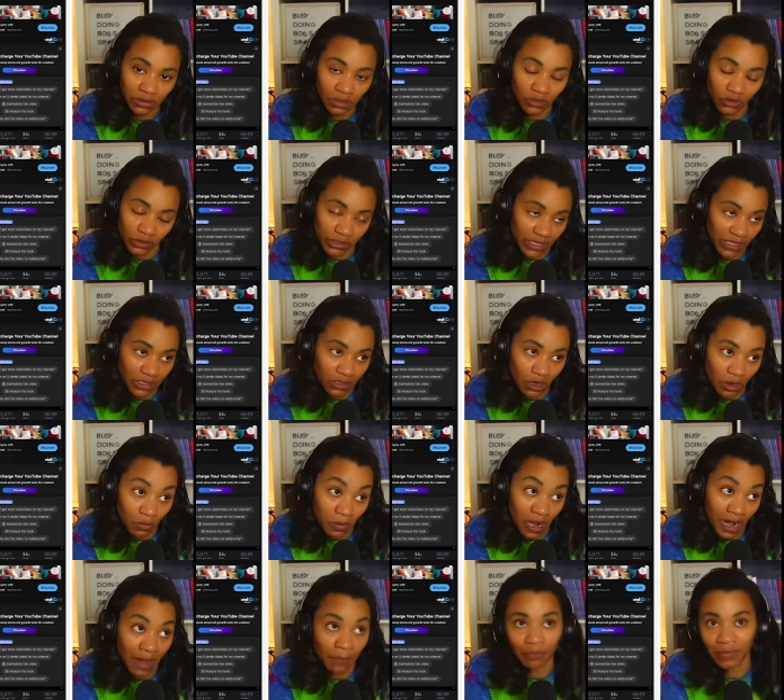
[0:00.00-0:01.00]
or Nino
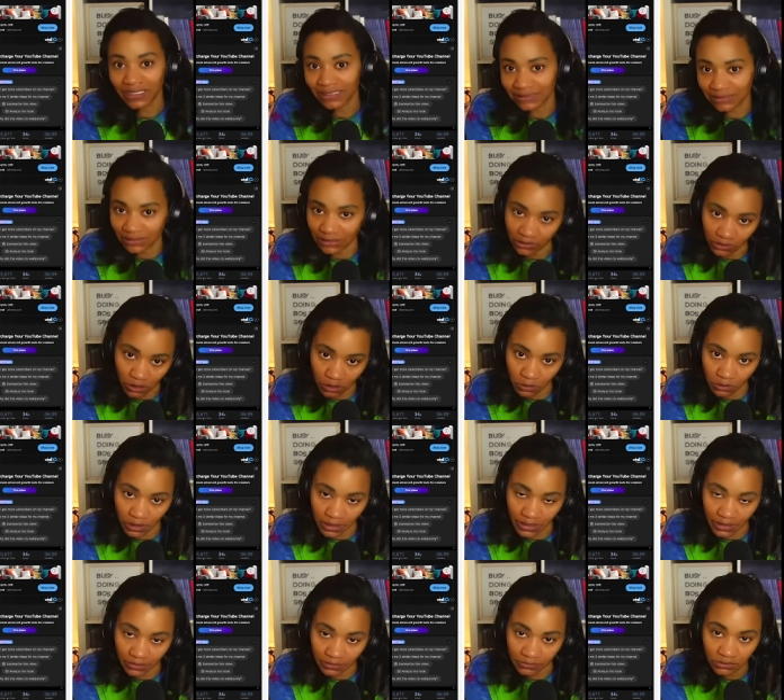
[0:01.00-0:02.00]
Brown, Miss Nino
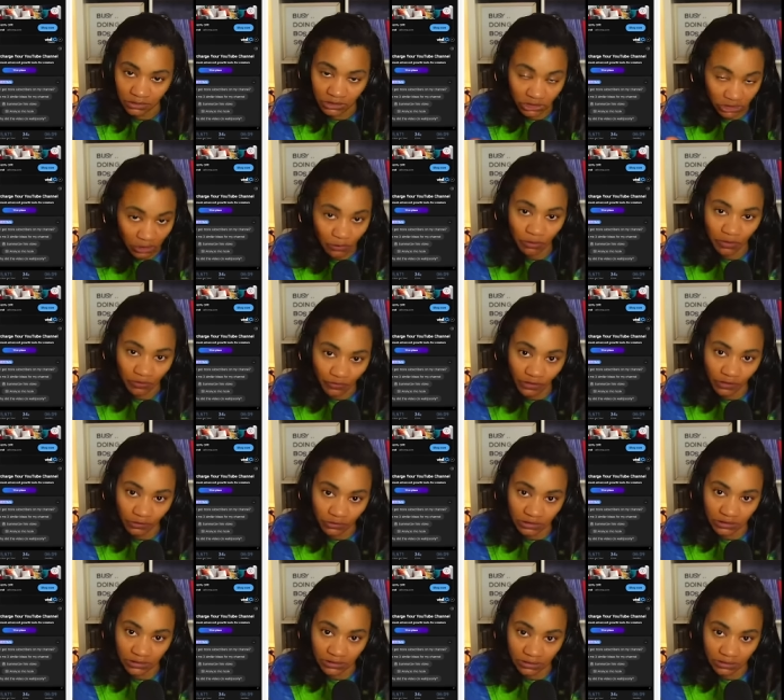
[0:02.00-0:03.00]
Brown. She
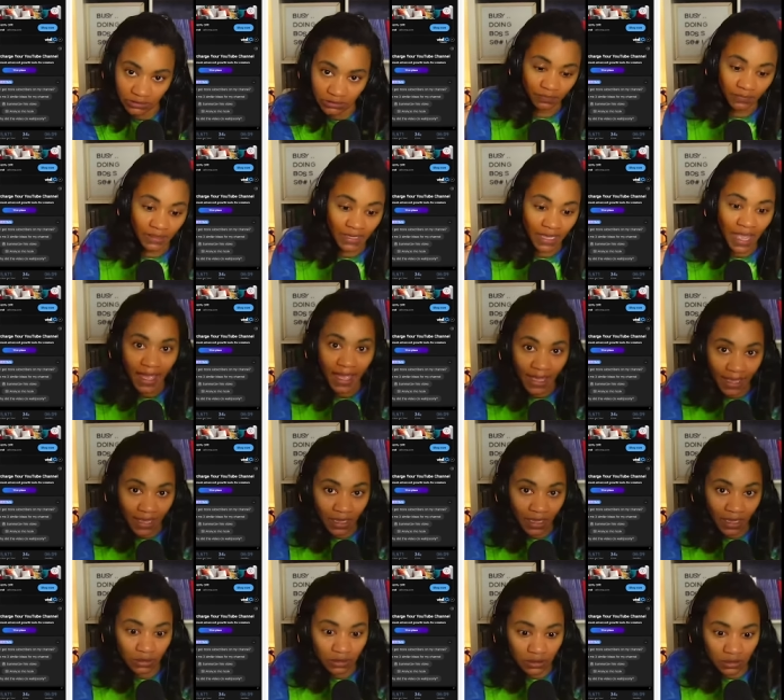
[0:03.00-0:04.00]
refuses.
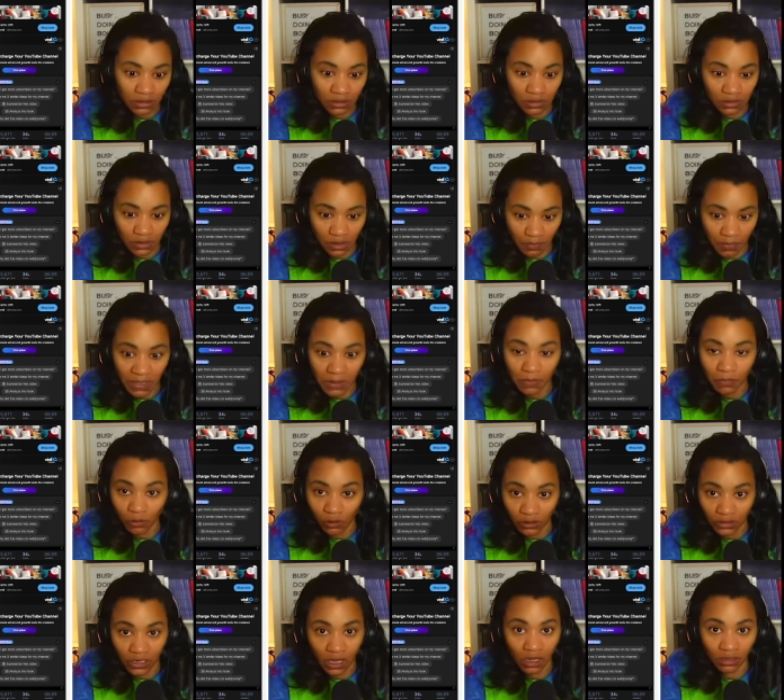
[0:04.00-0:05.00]
And the
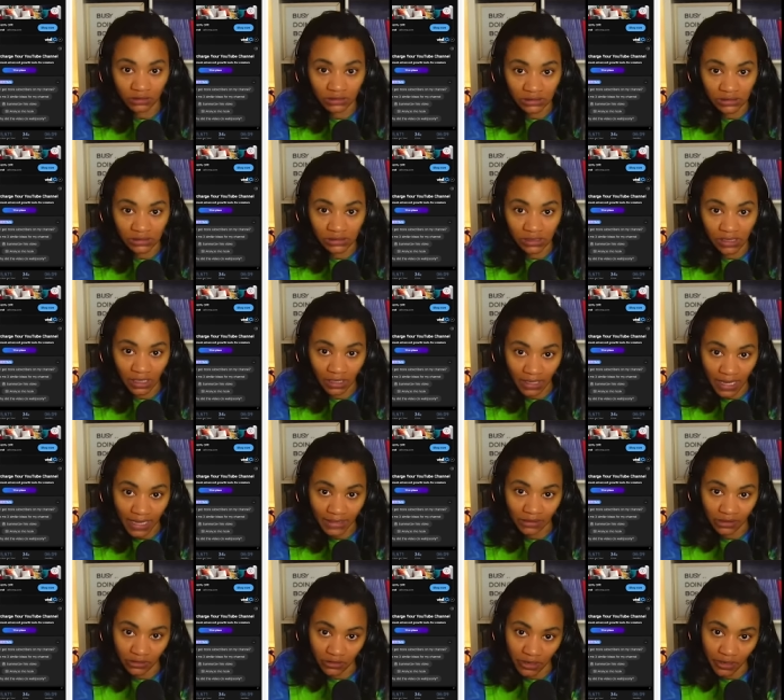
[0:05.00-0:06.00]
people of Dolton
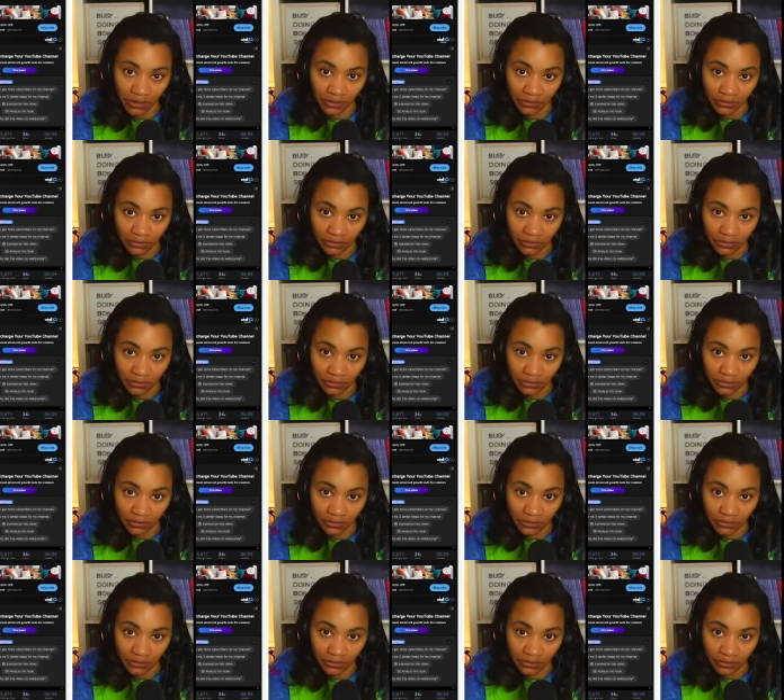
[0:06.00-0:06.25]
elected her.